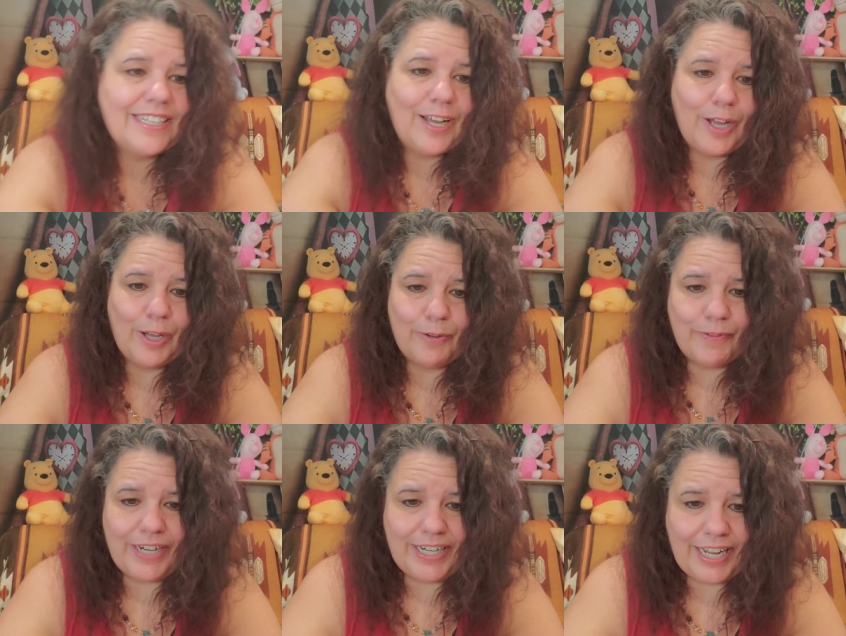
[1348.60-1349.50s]

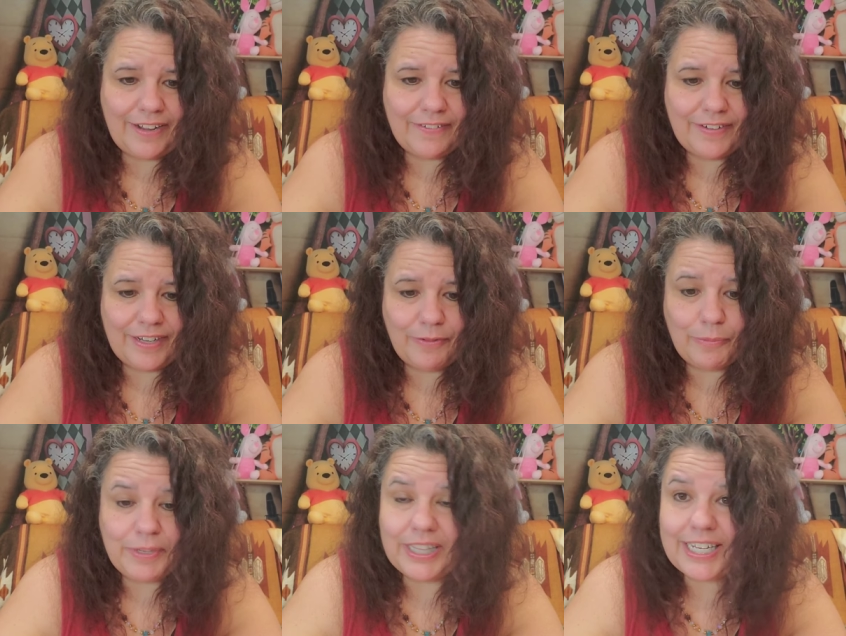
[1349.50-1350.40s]
right now. It will
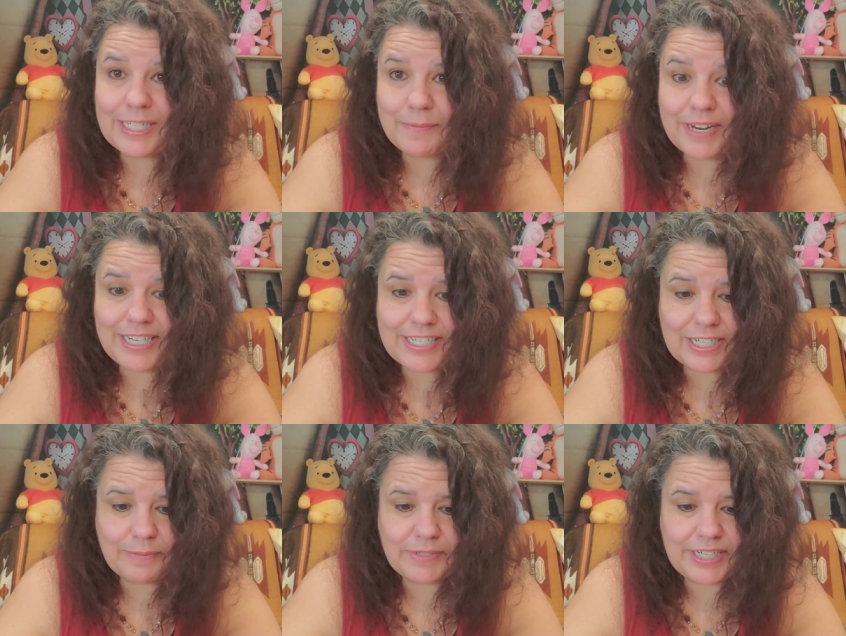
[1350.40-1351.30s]
be linked in my
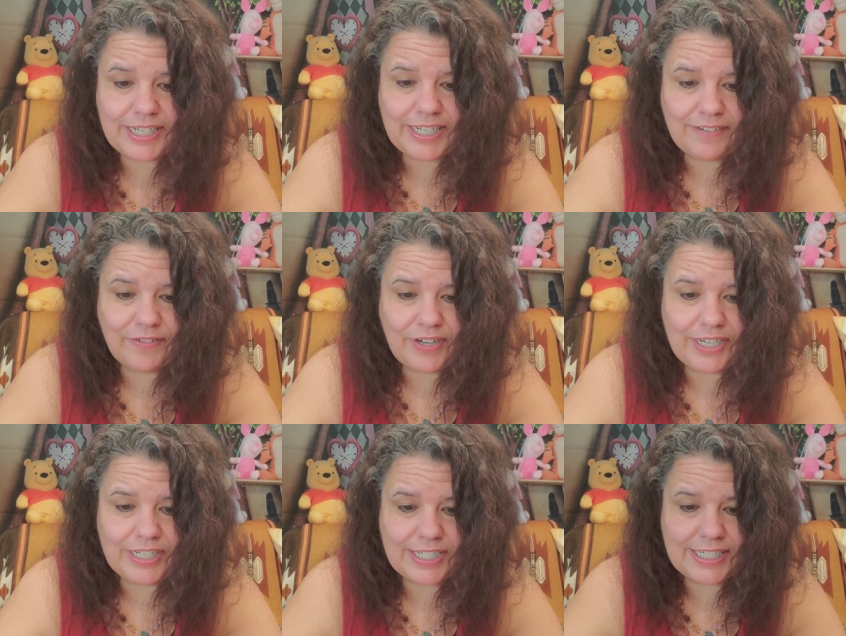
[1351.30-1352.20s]
description if you're
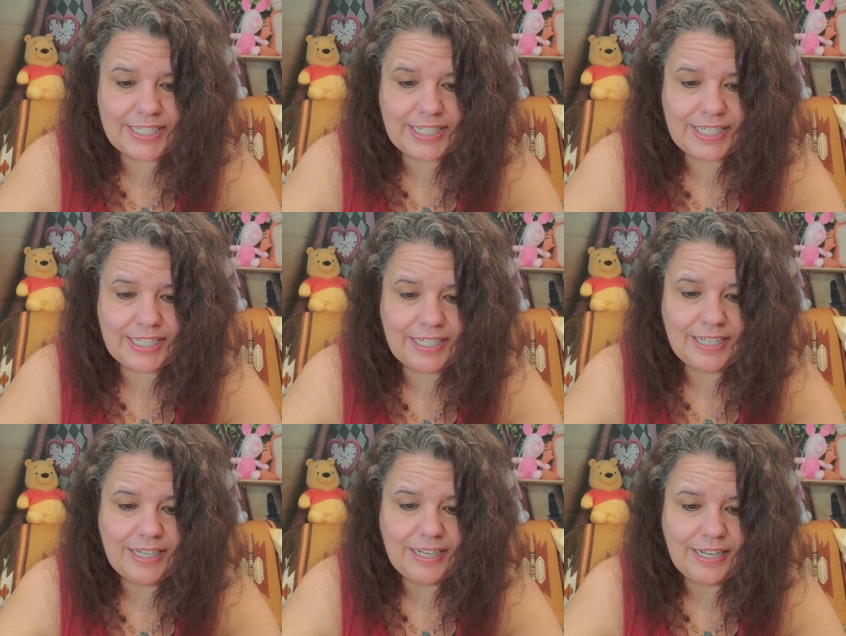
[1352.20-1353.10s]
interested.
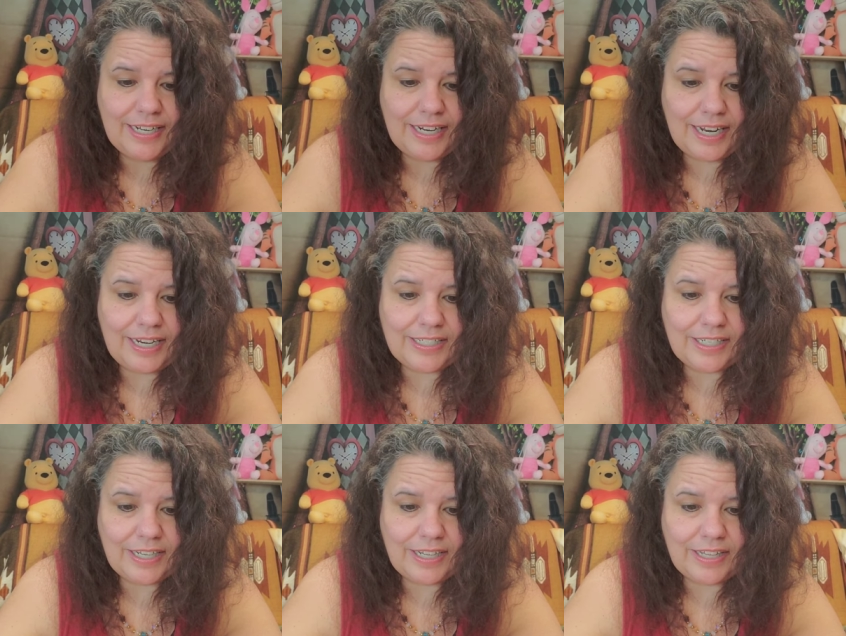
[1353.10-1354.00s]
Yeah, it's
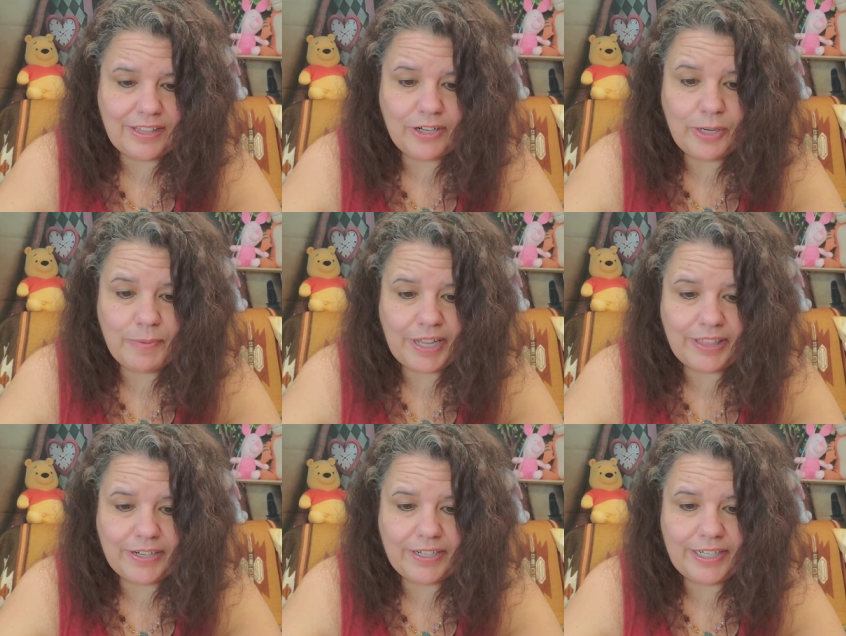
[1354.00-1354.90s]
a 30 by
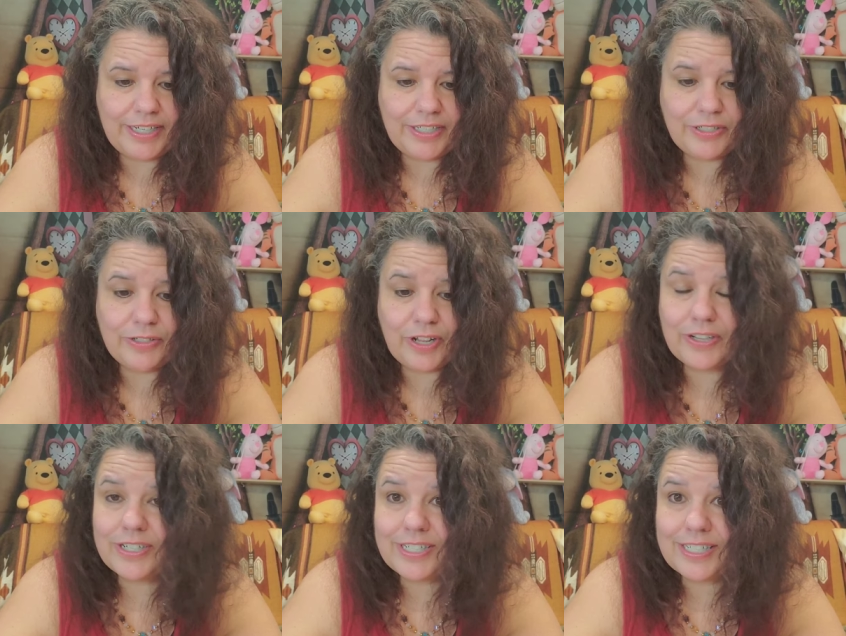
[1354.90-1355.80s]
30,
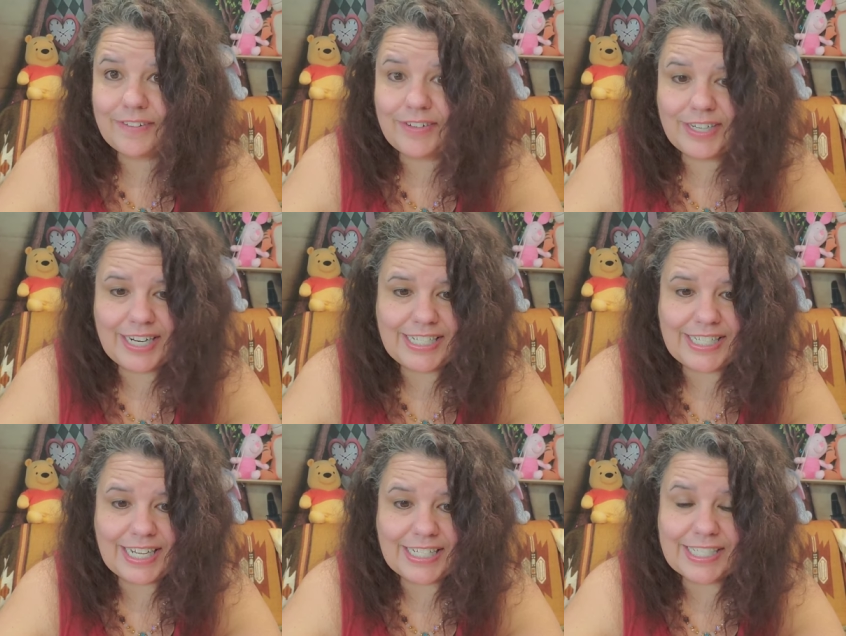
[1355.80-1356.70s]

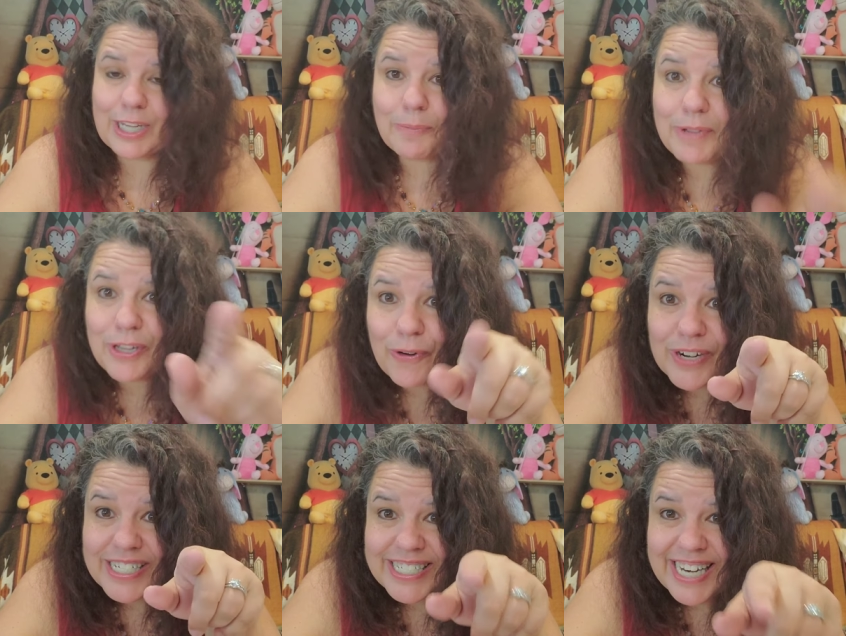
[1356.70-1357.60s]
$2.79. It can be
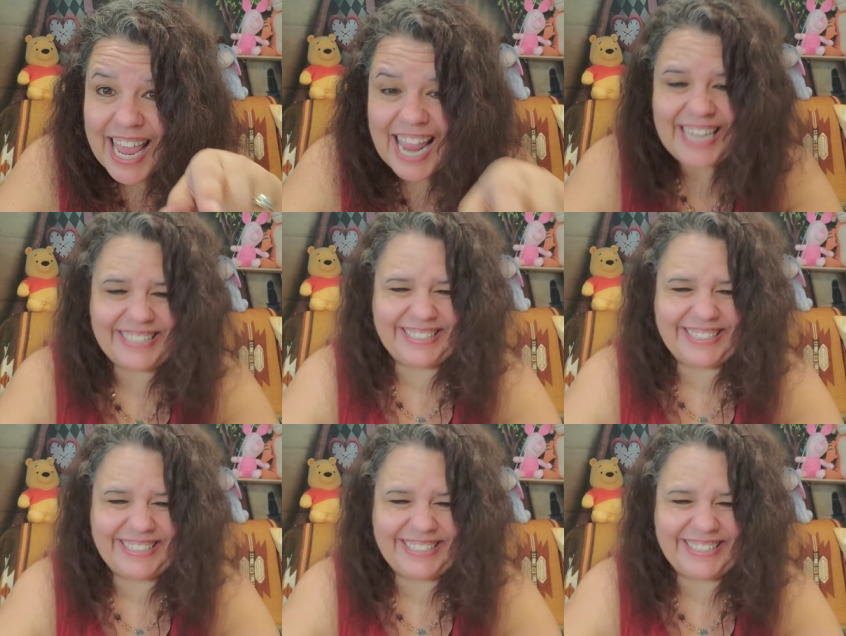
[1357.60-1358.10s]
yours today.